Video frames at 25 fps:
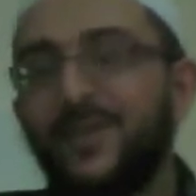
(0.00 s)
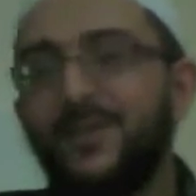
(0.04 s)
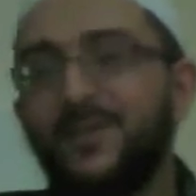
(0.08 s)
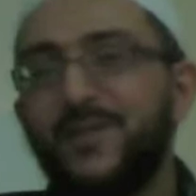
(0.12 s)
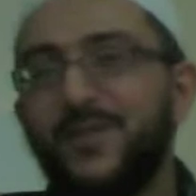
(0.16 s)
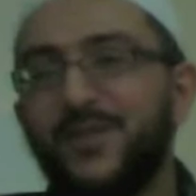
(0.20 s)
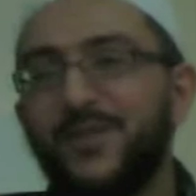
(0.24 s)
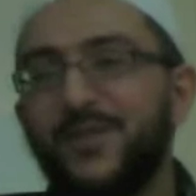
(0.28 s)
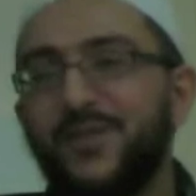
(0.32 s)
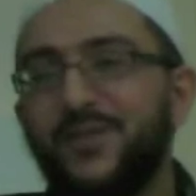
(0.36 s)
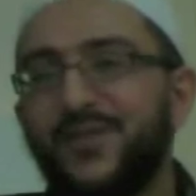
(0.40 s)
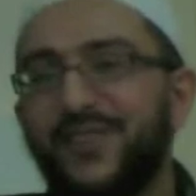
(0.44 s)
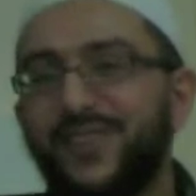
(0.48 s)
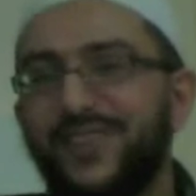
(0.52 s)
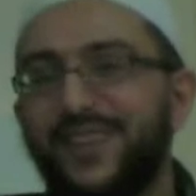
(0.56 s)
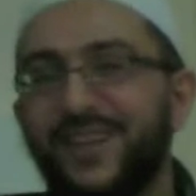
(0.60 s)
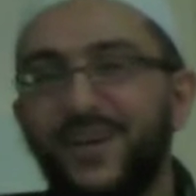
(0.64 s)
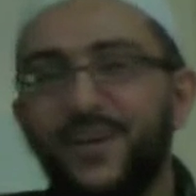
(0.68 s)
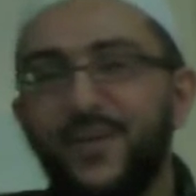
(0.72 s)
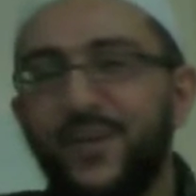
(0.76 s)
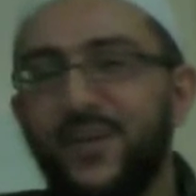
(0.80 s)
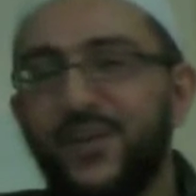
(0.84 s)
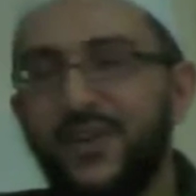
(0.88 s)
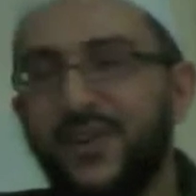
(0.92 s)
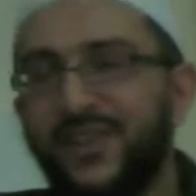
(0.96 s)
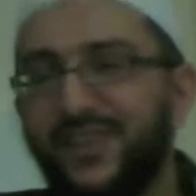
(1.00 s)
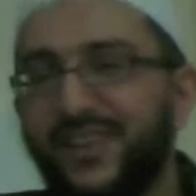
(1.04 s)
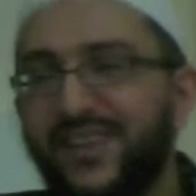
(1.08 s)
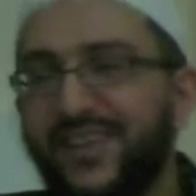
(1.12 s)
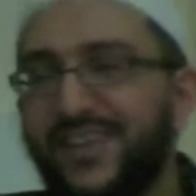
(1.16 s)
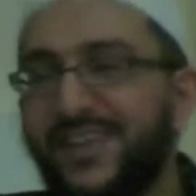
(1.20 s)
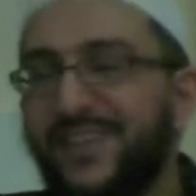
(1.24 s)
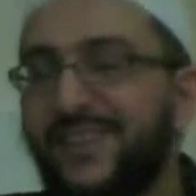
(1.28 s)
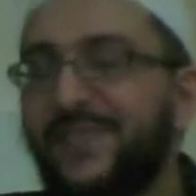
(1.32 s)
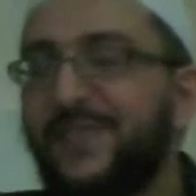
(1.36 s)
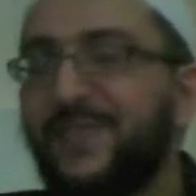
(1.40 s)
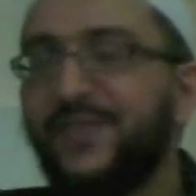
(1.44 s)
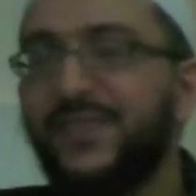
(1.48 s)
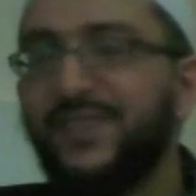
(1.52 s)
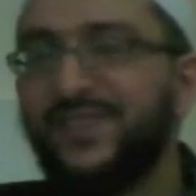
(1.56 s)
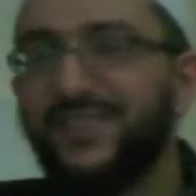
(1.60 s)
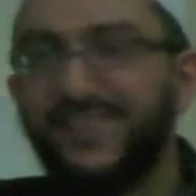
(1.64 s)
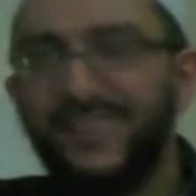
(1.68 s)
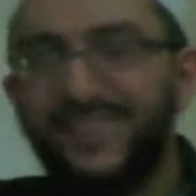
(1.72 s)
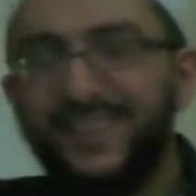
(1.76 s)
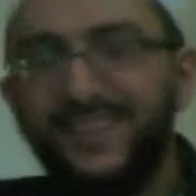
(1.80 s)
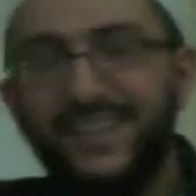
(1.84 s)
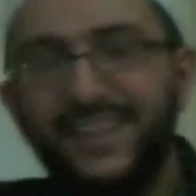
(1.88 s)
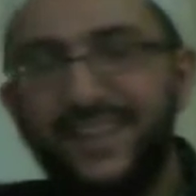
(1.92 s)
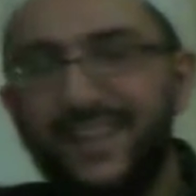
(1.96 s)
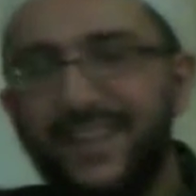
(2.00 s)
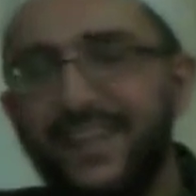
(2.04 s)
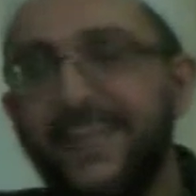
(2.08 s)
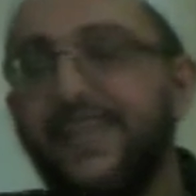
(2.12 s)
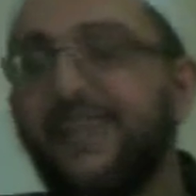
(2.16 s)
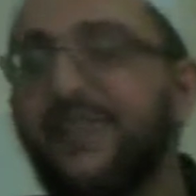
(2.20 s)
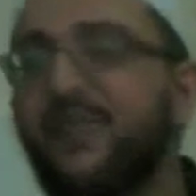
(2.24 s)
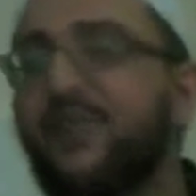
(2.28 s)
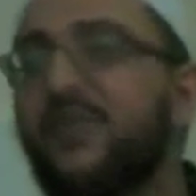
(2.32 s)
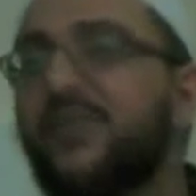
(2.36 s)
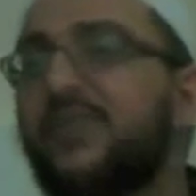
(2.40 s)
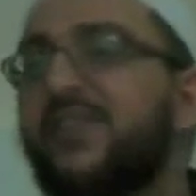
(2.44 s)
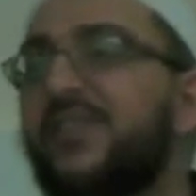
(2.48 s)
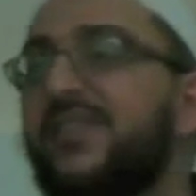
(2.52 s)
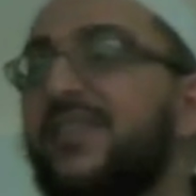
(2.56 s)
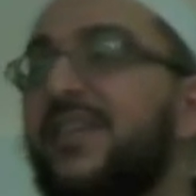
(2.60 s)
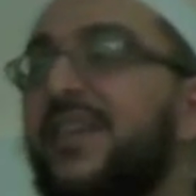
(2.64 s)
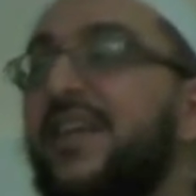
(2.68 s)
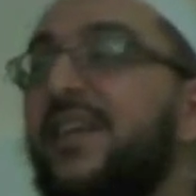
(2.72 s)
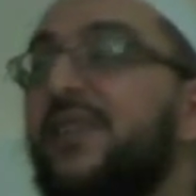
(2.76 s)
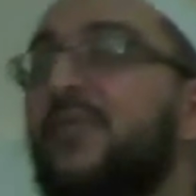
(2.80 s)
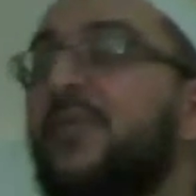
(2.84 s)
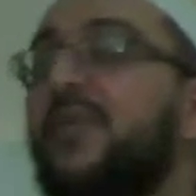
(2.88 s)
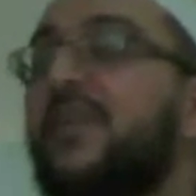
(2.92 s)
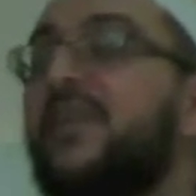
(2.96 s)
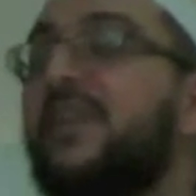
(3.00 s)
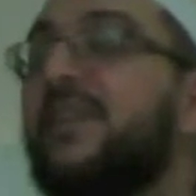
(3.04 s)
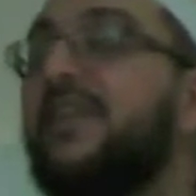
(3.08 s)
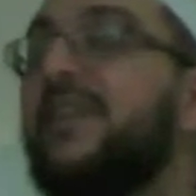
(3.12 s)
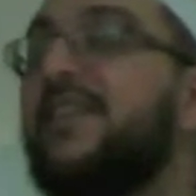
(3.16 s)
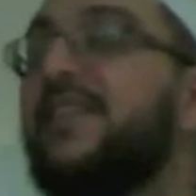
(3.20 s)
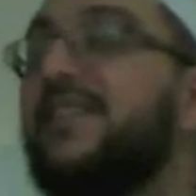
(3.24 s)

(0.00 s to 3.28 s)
O Messenger of Allah, when Allah clean your slate." What did